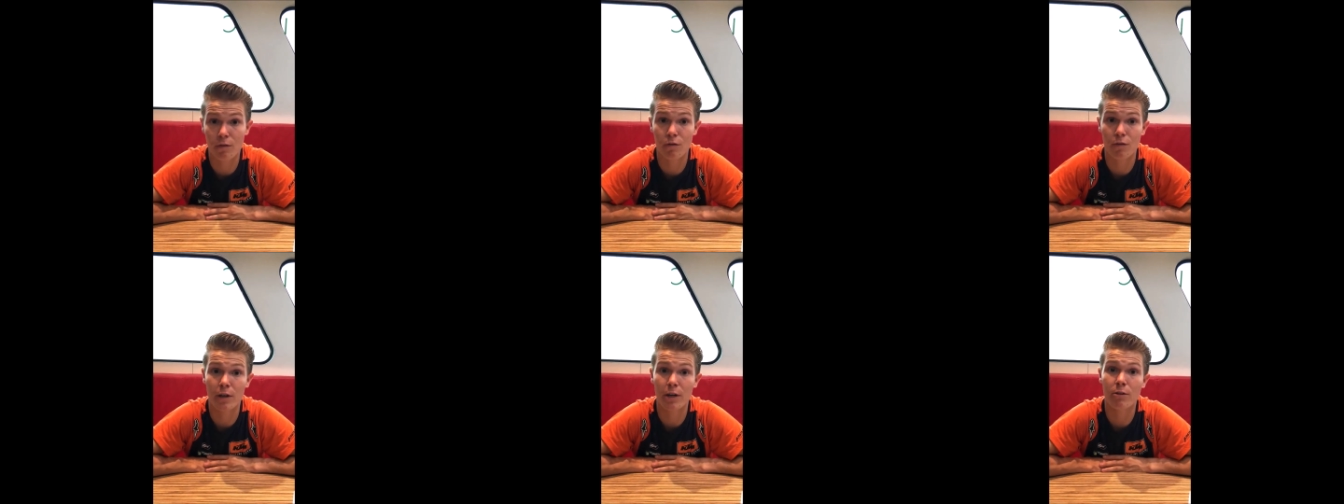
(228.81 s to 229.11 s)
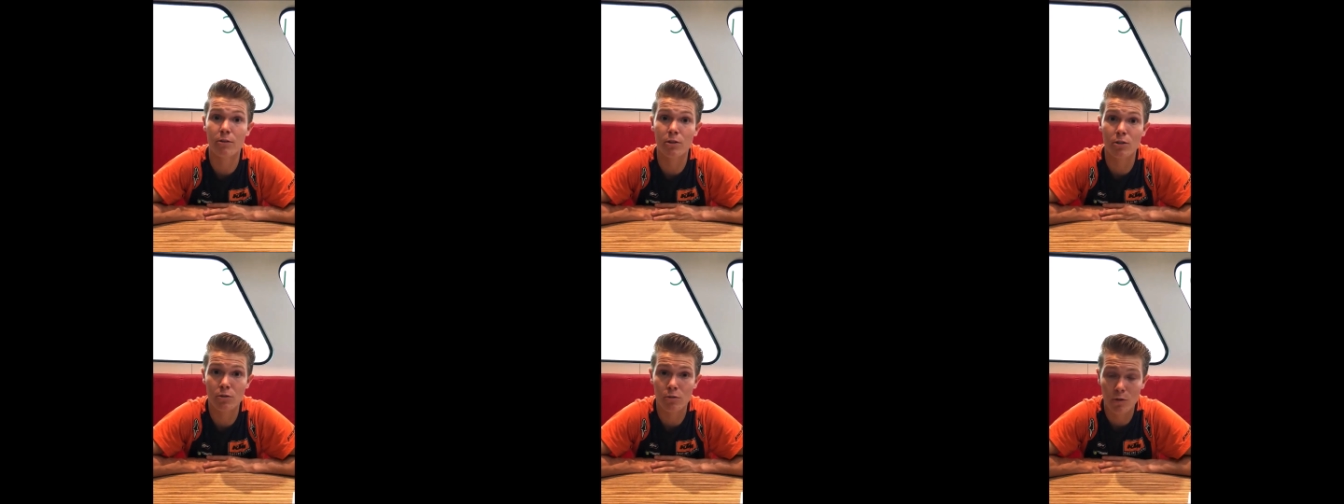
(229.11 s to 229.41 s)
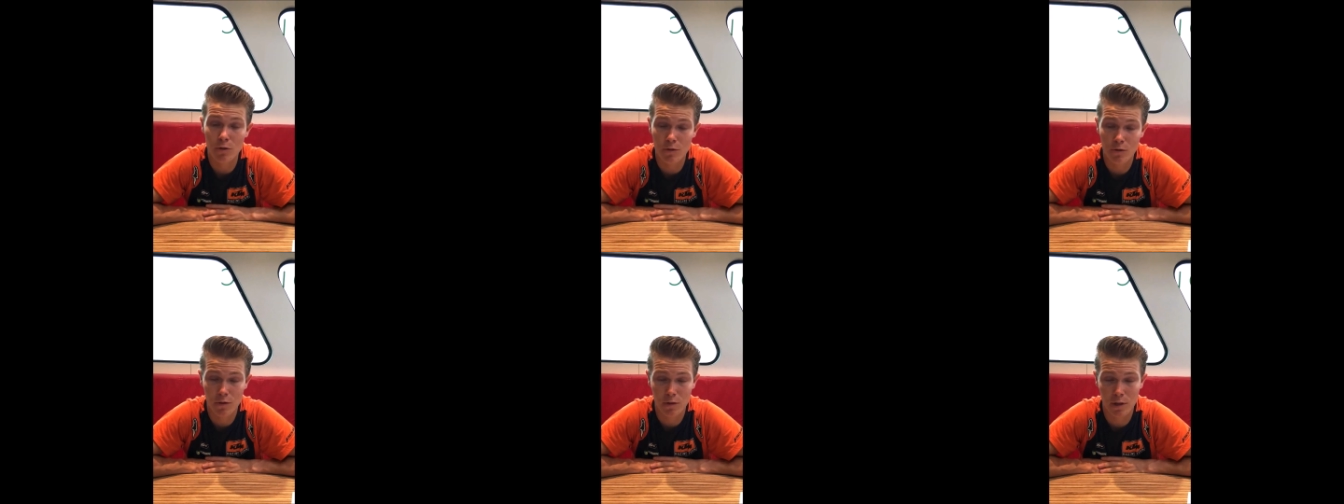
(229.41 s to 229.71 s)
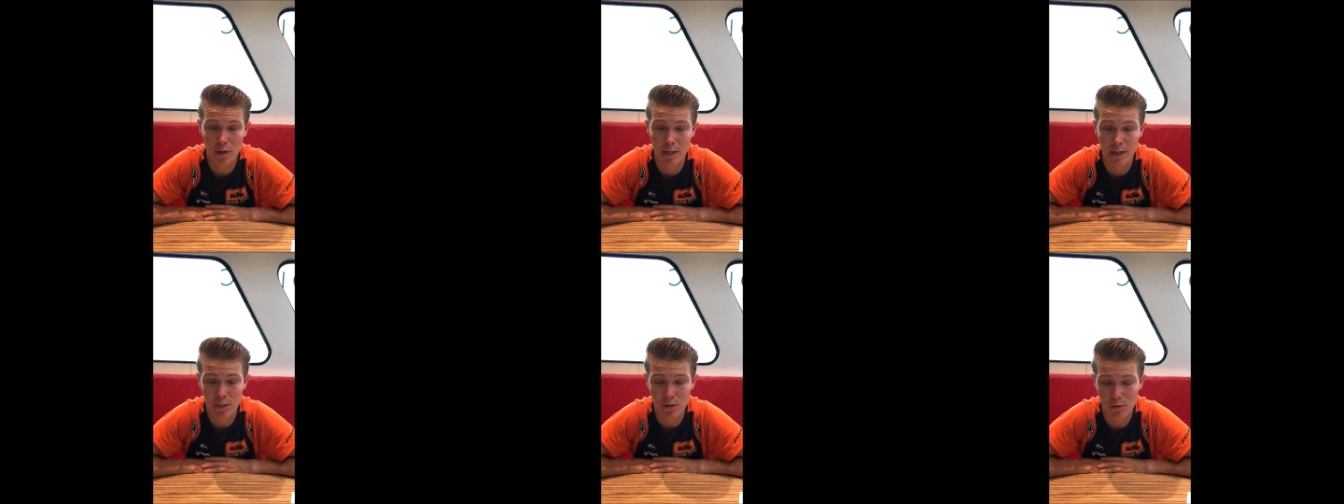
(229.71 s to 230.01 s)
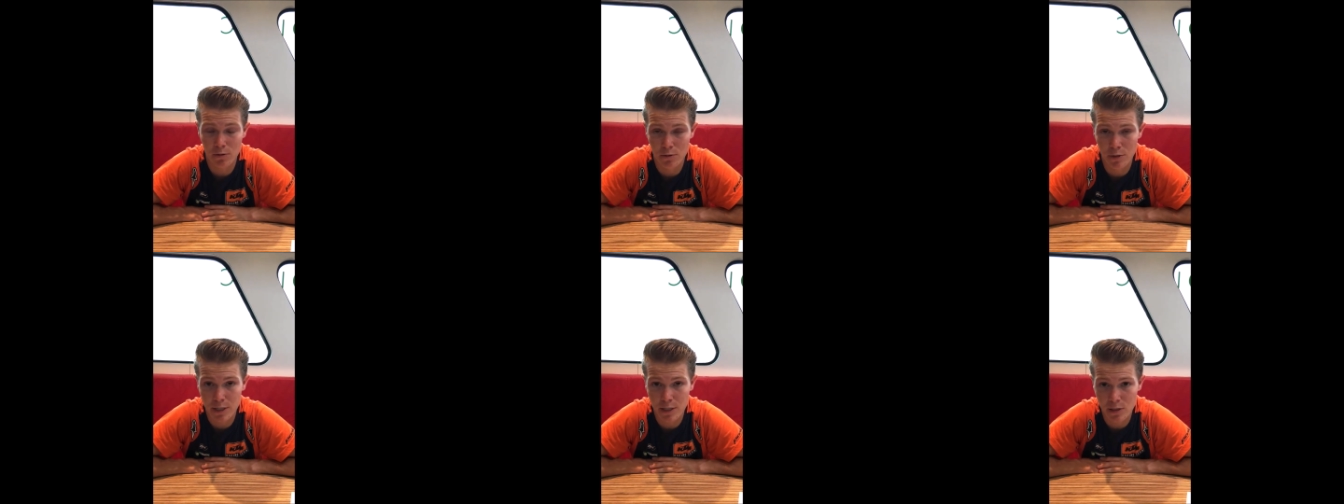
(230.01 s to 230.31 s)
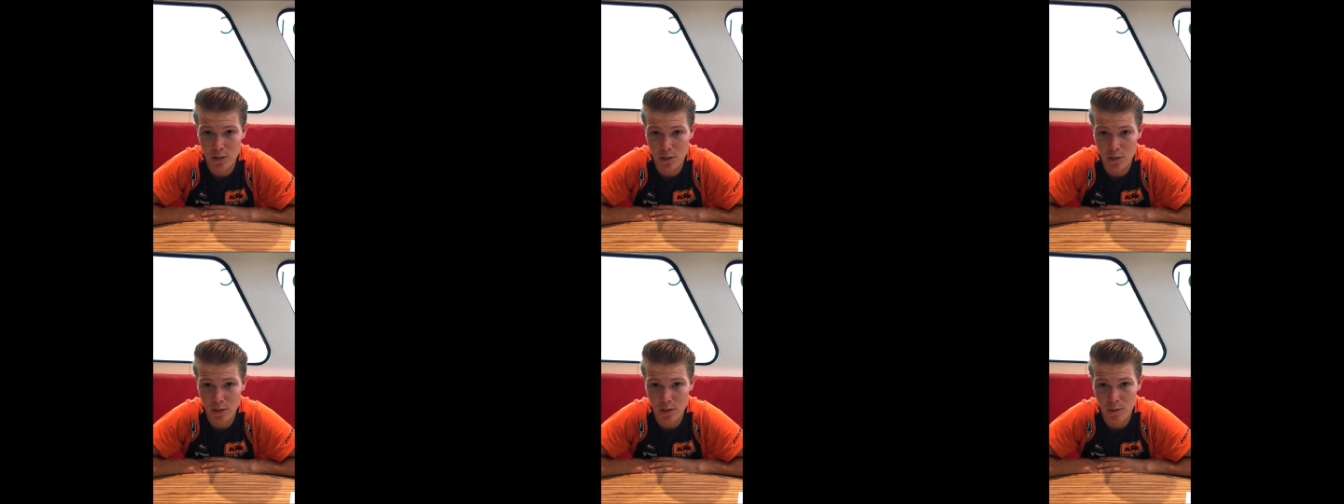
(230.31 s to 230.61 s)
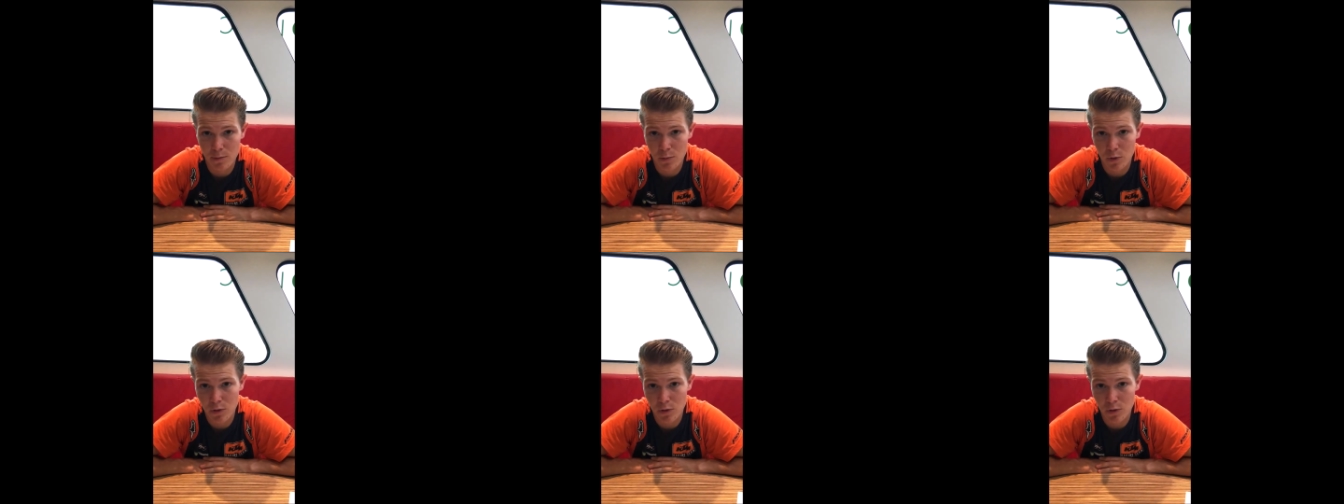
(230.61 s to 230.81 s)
very strong for the last 2 races in